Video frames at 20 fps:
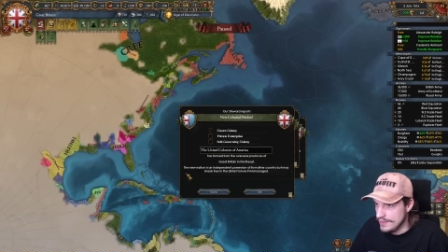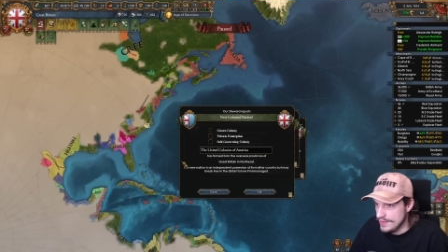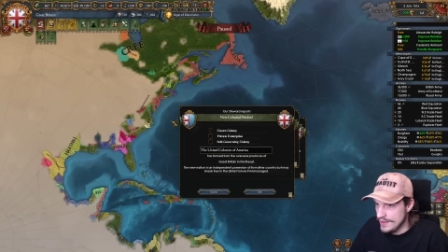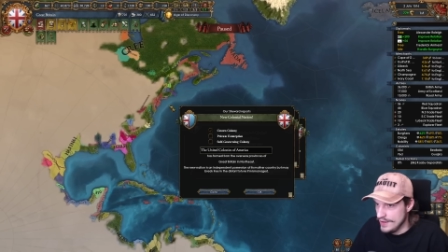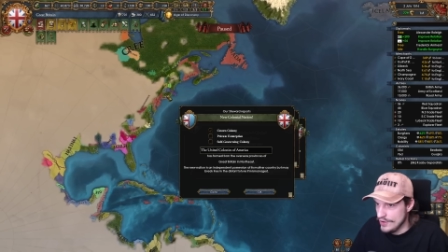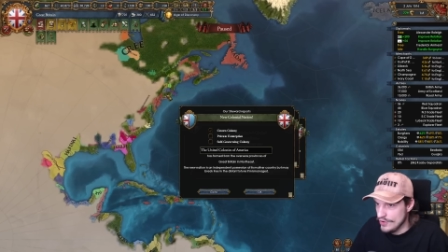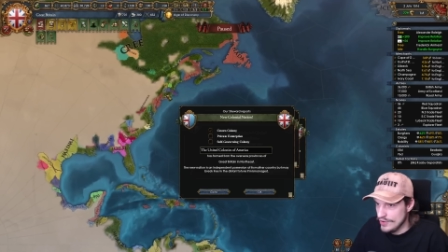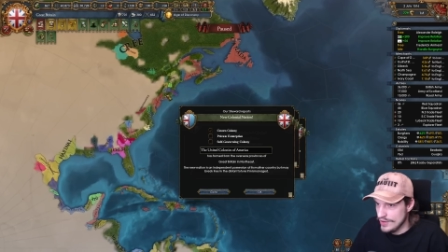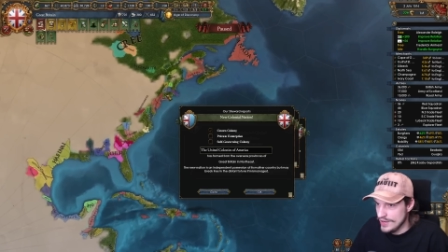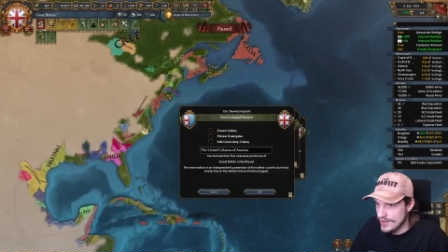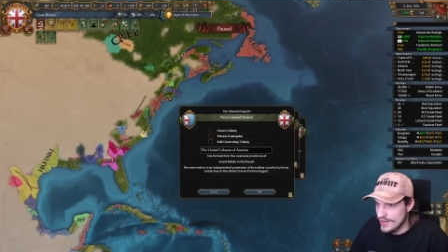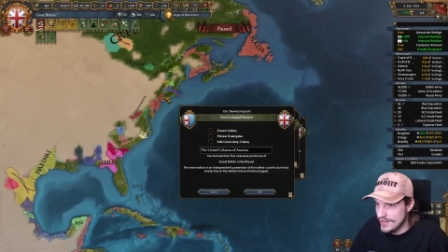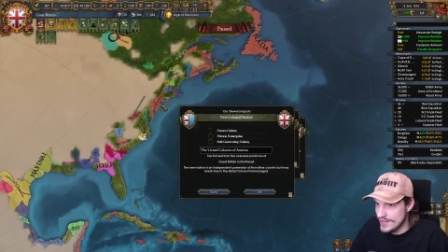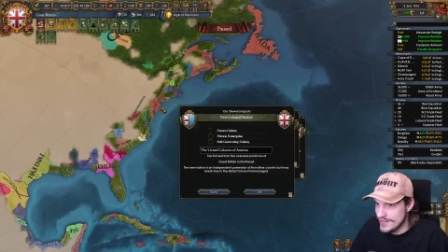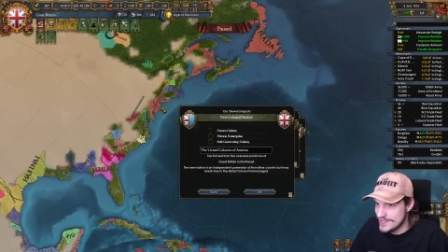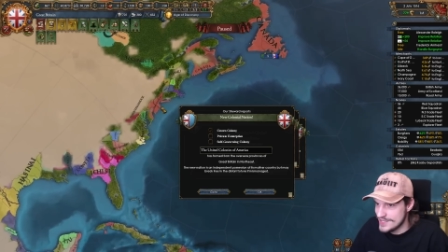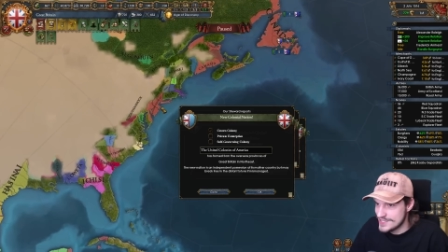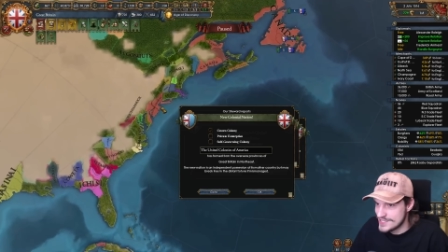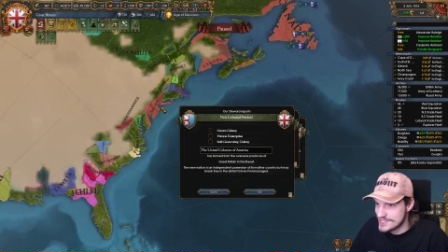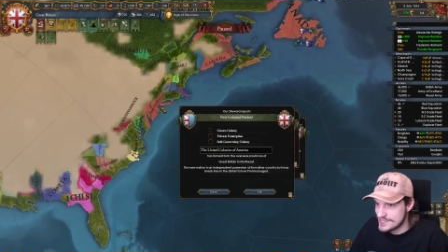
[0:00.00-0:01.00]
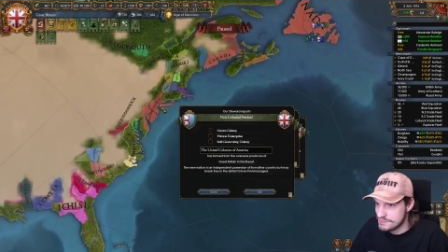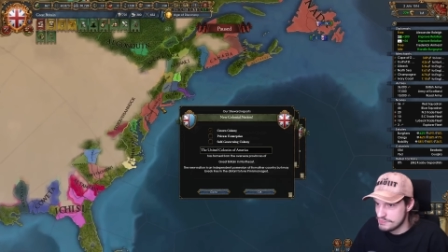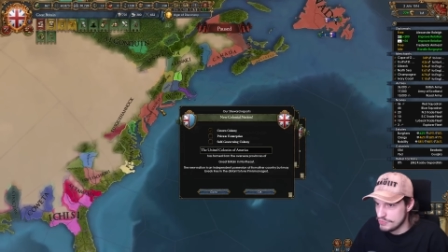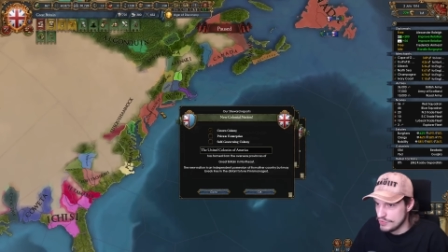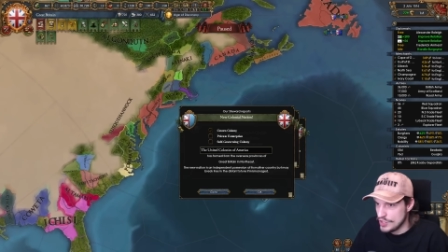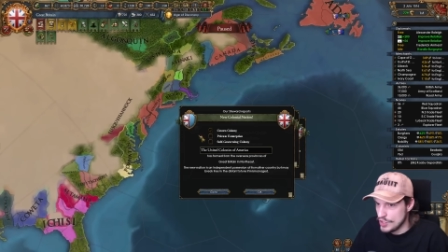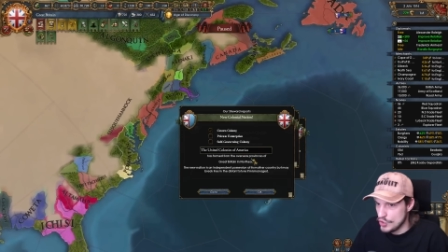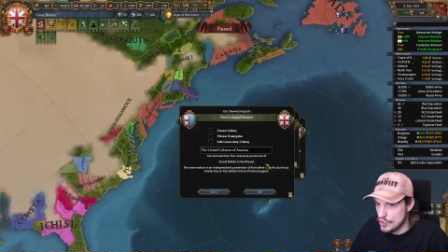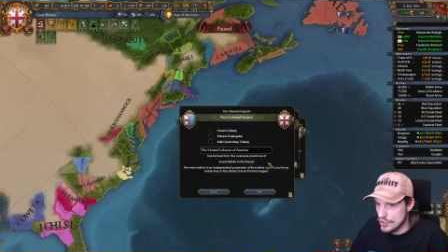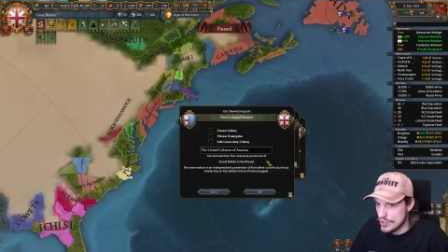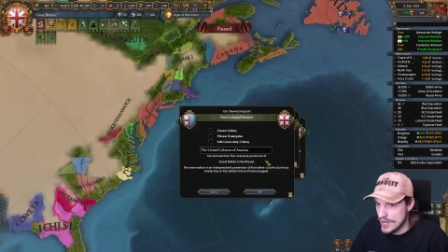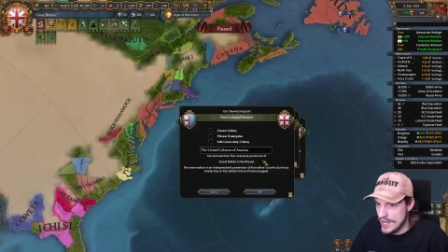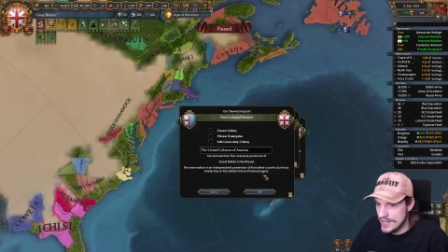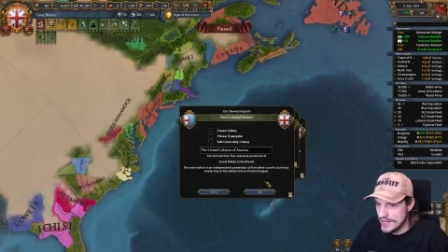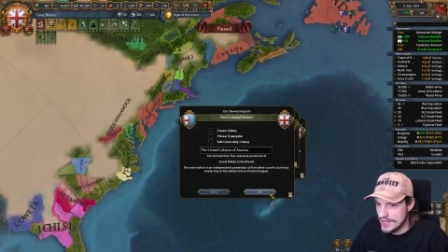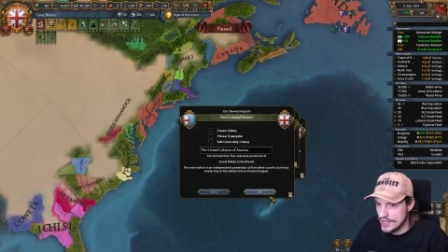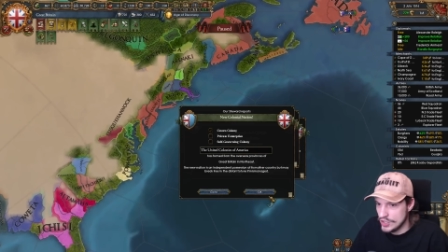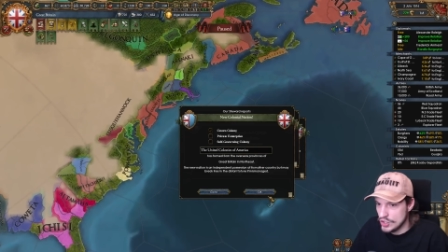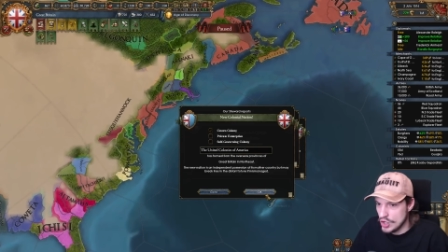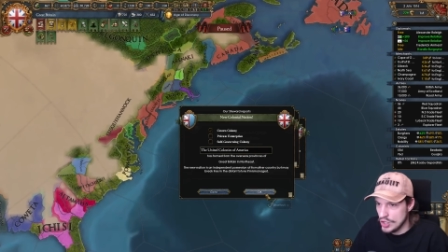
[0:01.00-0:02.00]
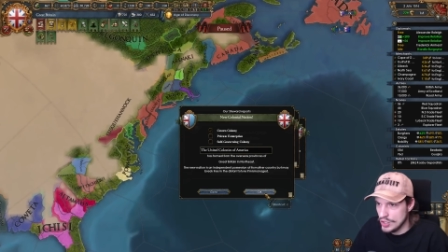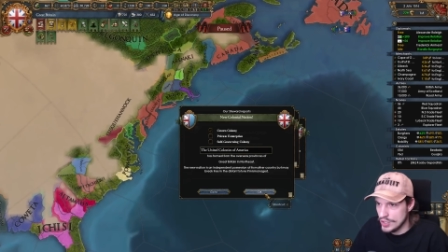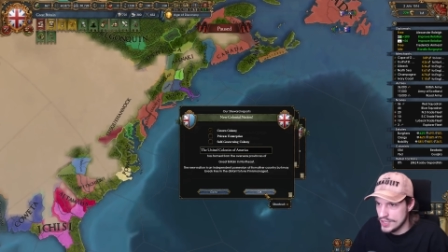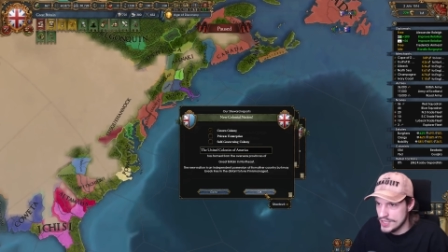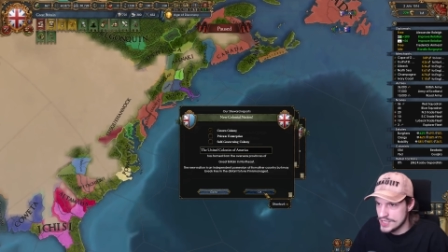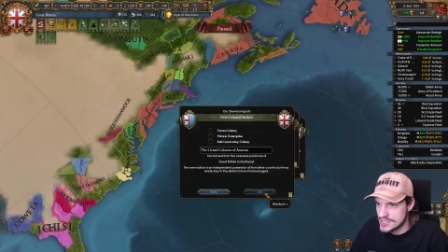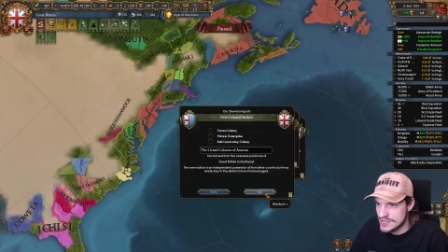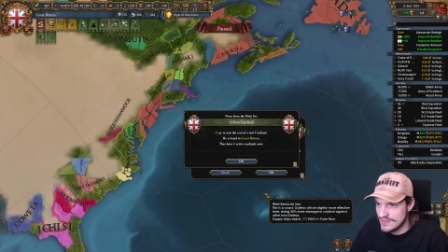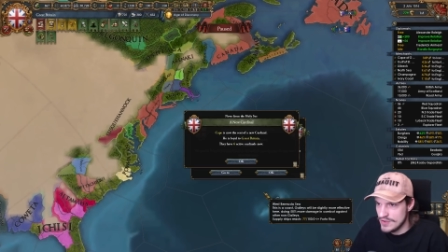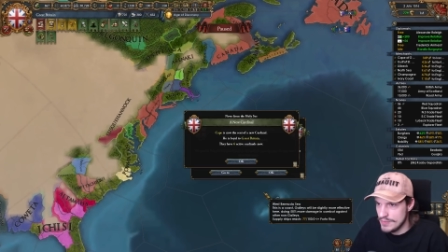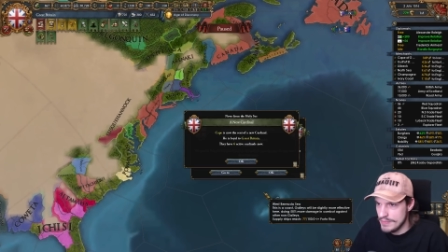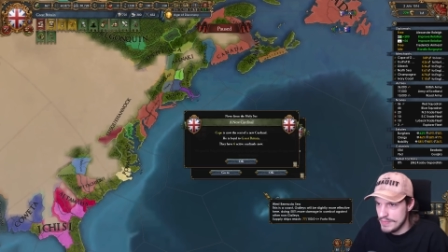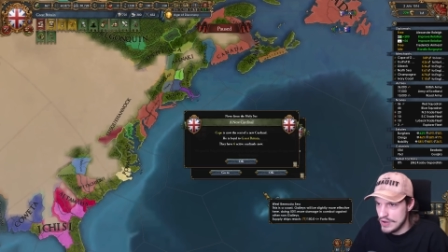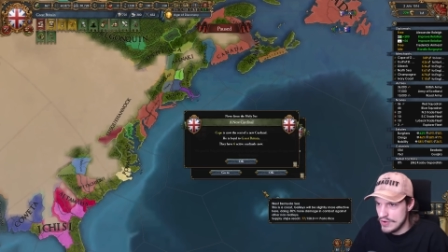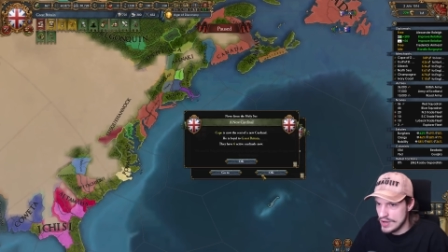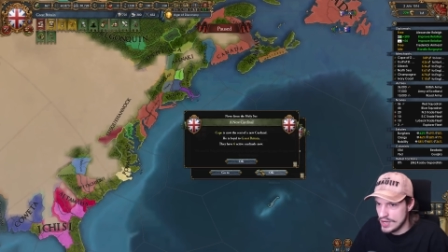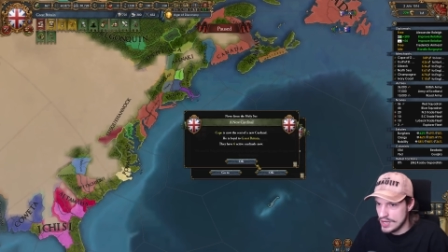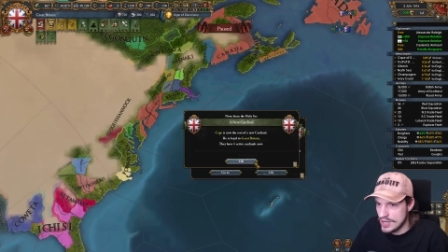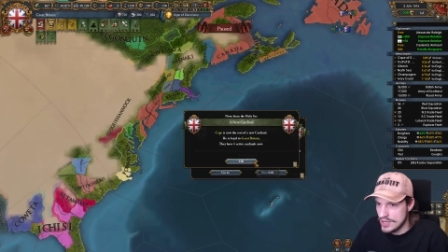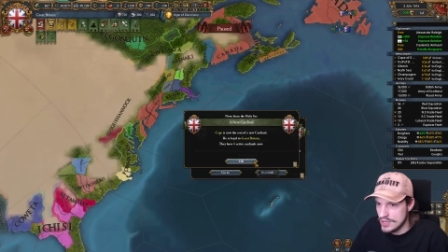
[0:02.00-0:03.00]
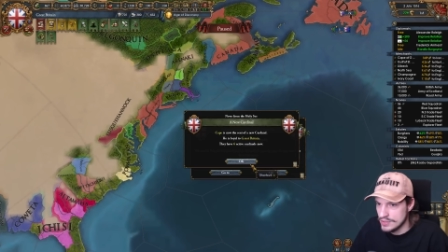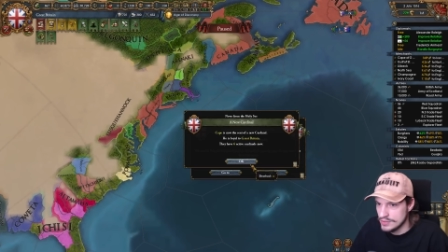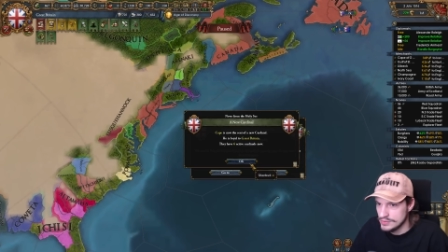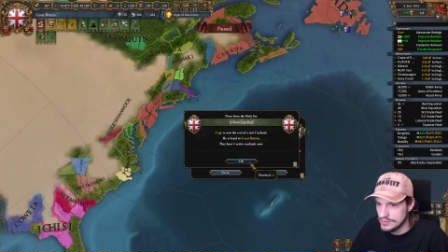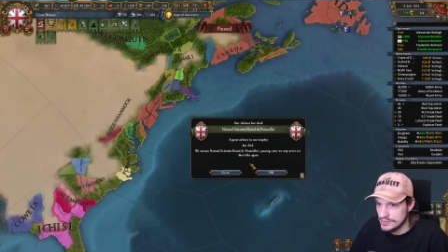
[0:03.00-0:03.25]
There it is. The United Colonies of America.